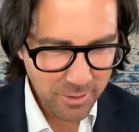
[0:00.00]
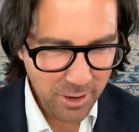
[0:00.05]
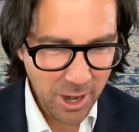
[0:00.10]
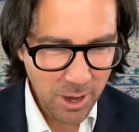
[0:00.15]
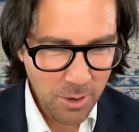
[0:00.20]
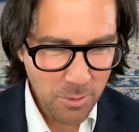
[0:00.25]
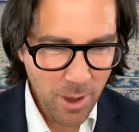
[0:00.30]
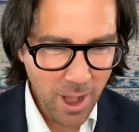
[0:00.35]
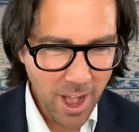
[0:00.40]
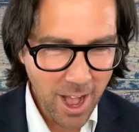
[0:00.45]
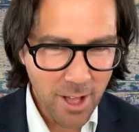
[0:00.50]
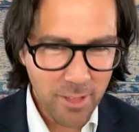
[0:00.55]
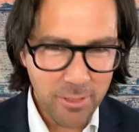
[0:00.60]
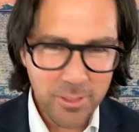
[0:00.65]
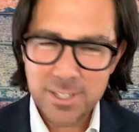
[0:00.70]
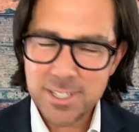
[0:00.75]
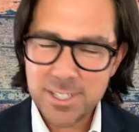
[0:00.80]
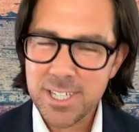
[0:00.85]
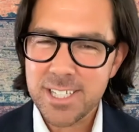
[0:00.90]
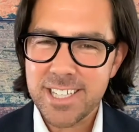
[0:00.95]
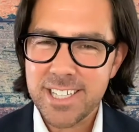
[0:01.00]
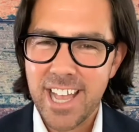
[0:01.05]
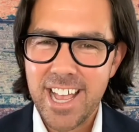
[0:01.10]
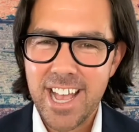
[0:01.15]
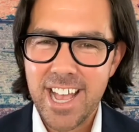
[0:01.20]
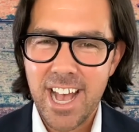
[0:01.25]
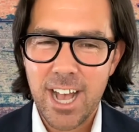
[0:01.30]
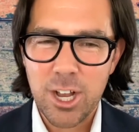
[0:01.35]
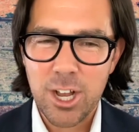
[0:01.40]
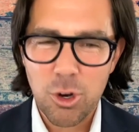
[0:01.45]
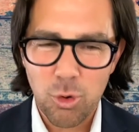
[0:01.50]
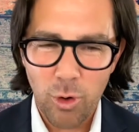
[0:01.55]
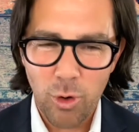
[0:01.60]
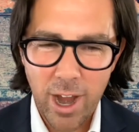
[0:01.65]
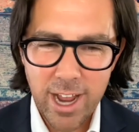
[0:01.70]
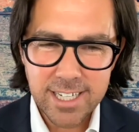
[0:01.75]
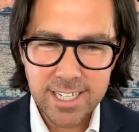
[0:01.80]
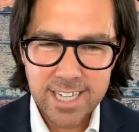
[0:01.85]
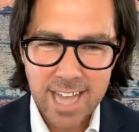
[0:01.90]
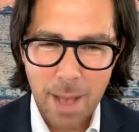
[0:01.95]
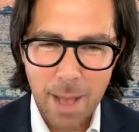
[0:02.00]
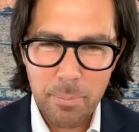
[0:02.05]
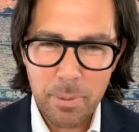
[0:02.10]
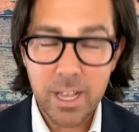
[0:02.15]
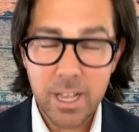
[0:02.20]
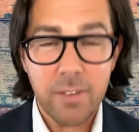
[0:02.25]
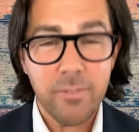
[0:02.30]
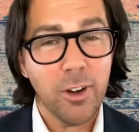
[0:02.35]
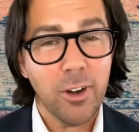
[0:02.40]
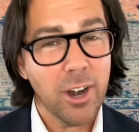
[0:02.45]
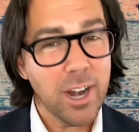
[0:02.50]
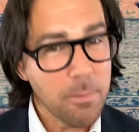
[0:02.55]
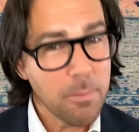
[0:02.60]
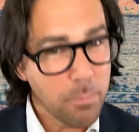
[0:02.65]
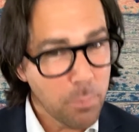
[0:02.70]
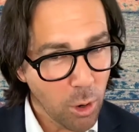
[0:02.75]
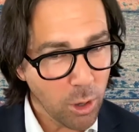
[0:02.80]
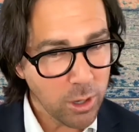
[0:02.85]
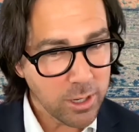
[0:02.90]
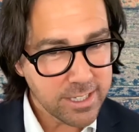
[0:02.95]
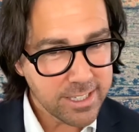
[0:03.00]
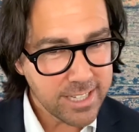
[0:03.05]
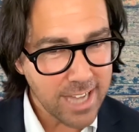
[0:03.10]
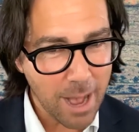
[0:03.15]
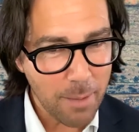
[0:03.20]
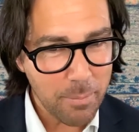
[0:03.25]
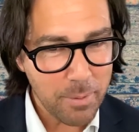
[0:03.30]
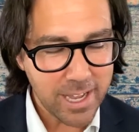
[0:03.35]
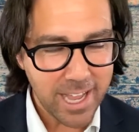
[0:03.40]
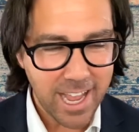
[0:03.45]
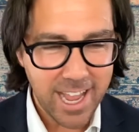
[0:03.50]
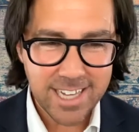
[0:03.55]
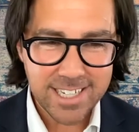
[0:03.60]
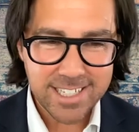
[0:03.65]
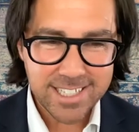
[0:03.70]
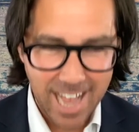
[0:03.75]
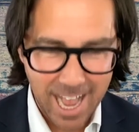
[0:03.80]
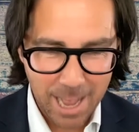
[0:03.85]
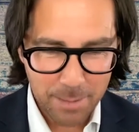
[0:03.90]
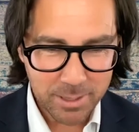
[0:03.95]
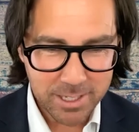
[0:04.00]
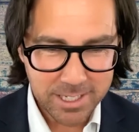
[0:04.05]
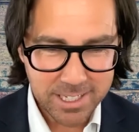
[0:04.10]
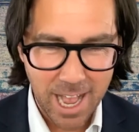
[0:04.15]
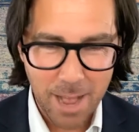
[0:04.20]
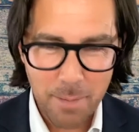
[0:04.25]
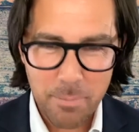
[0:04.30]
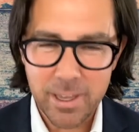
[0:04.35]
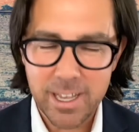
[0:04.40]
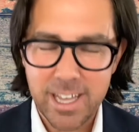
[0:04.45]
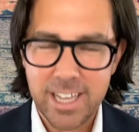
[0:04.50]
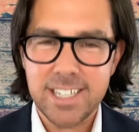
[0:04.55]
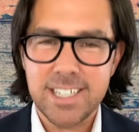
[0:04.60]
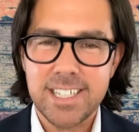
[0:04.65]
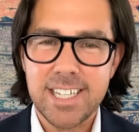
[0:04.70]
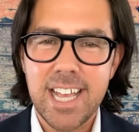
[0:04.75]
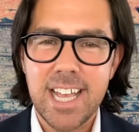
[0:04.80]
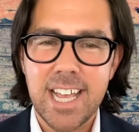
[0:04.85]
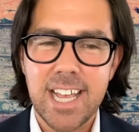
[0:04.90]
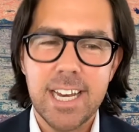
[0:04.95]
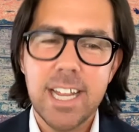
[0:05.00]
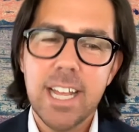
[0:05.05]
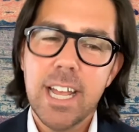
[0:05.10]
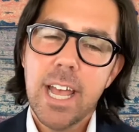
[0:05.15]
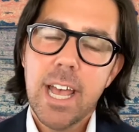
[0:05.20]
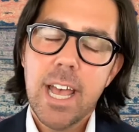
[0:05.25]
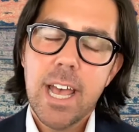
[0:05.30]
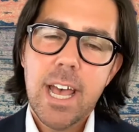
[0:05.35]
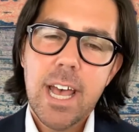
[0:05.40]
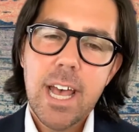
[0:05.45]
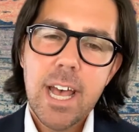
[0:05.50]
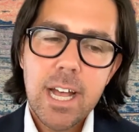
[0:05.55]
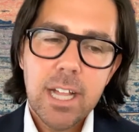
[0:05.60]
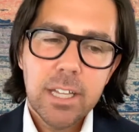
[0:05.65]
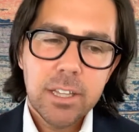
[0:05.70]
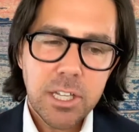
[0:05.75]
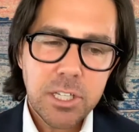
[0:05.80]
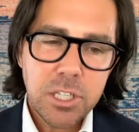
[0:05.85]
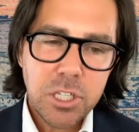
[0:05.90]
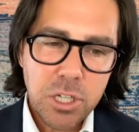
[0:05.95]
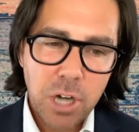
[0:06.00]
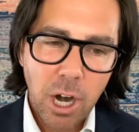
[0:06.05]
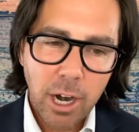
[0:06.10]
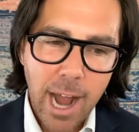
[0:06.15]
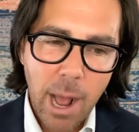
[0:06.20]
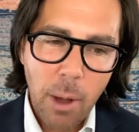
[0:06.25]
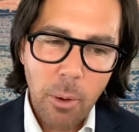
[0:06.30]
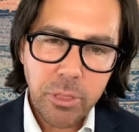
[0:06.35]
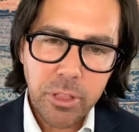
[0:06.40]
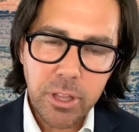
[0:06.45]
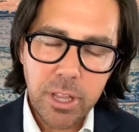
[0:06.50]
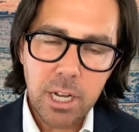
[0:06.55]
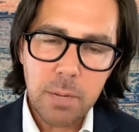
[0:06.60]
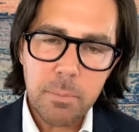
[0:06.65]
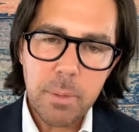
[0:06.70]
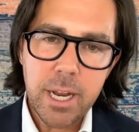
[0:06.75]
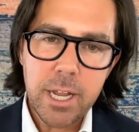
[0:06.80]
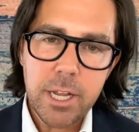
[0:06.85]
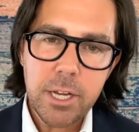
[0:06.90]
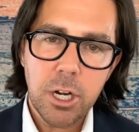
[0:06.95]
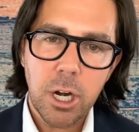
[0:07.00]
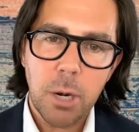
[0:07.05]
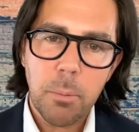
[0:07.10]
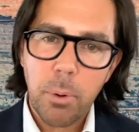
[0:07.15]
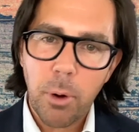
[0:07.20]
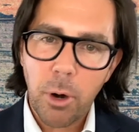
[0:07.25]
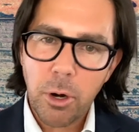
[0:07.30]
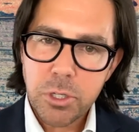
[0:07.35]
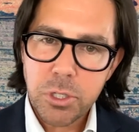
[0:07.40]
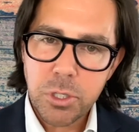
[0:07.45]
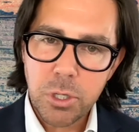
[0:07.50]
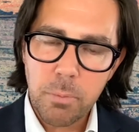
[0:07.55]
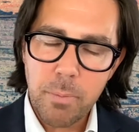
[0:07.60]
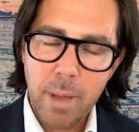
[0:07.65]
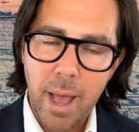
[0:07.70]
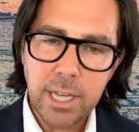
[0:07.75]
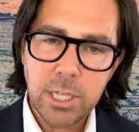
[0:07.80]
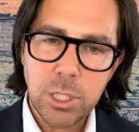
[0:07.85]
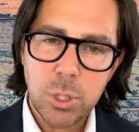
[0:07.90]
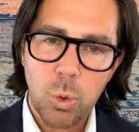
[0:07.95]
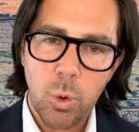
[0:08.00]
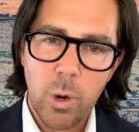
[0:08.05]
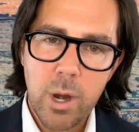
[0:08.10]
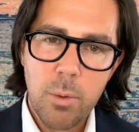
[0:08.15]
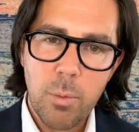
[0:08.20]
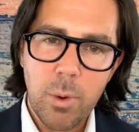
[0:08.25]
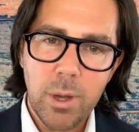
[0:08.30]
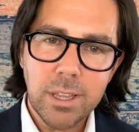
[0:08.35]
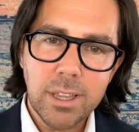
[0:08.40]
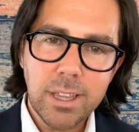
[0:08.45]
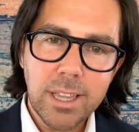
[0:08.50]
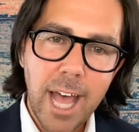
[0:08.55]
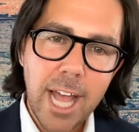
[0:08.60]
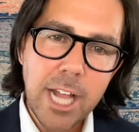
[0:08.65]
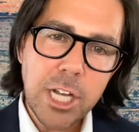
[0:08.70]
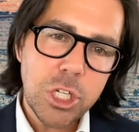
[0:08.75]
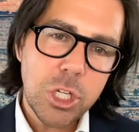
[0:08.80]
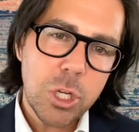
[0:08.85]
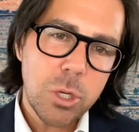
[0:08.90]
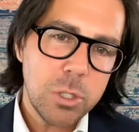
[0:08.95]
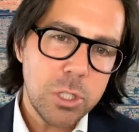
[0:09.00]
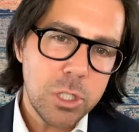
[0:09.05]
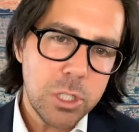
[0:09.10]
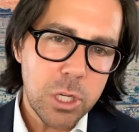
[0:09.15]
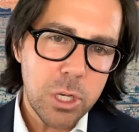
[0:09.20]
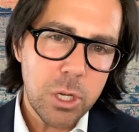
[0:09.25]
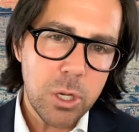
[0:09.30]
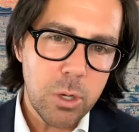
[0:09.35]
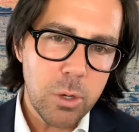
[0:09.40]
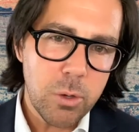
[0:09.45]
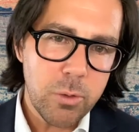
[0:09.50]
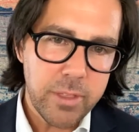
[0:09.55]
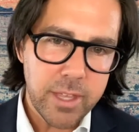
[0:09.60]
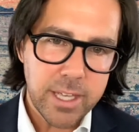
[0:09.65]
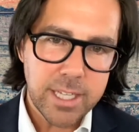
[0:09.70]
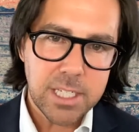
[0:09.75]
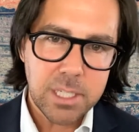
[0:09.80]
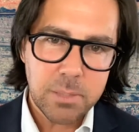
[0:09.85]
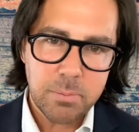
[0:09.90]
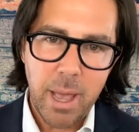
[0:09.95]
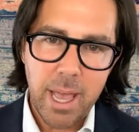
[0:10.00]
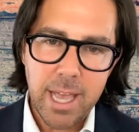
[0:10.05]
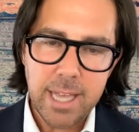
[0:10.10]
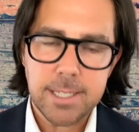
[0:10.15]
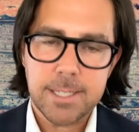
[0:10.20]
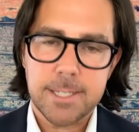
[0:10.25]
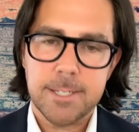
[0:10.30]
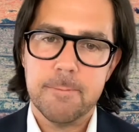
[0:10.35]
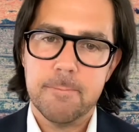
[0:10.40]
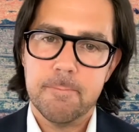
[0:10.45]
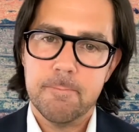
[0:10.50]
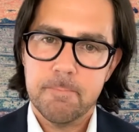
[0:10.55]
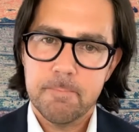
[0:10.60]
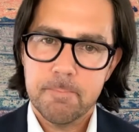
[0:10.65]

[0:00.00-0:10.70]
very well. This is a great topic, a very important topic and timely topic indeed. Let's start out with a little bit of your personal backstory and what led you to this space.